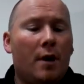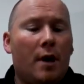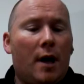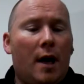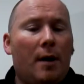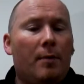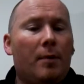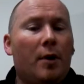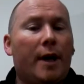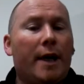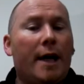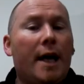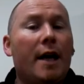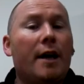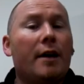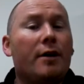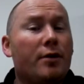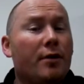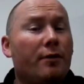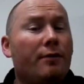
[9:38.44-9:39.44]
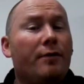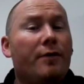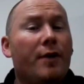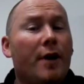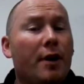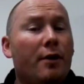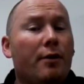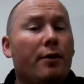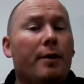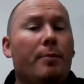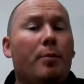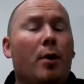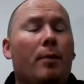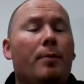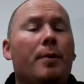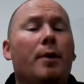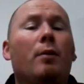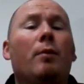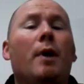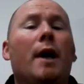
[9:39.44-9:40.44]
Again, it's a very
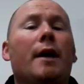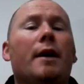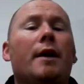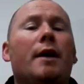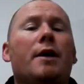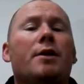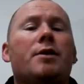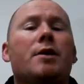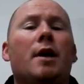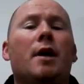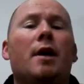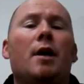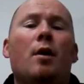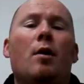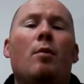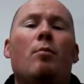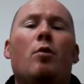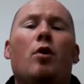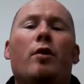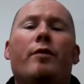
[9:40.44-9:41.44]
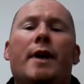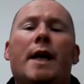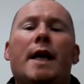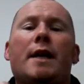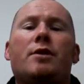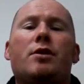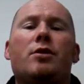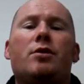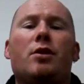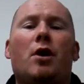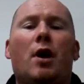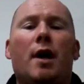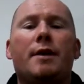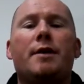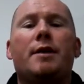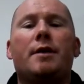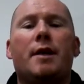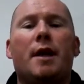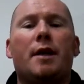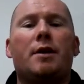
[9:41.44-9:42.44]
popular one, and it's more of an
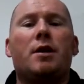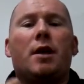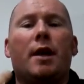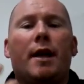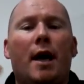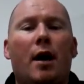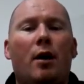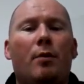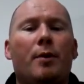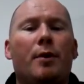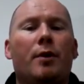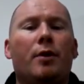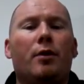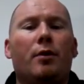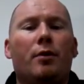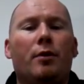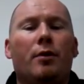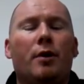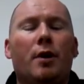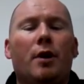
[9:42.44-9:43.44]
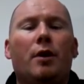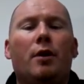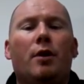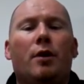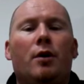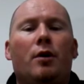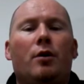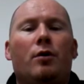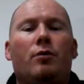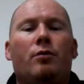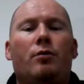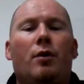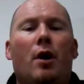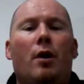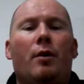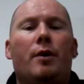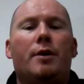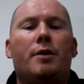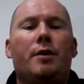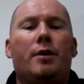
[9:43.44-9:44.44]
exercise. It's actually helping you
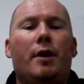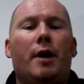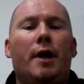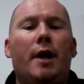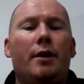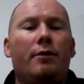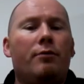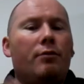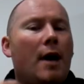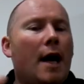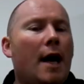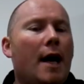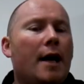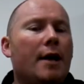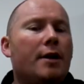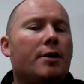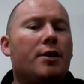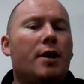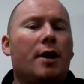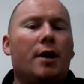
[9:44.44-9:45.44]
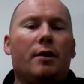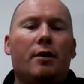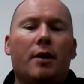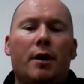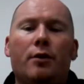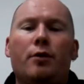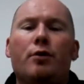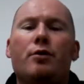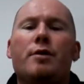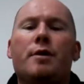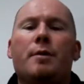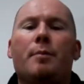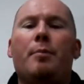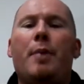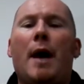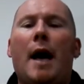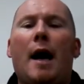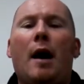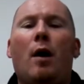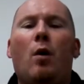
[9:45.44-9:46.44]
grow into your head range and use some
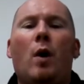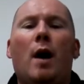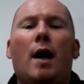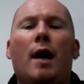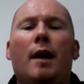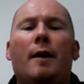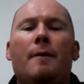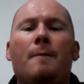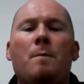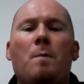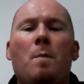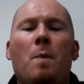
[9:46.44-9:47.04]
power.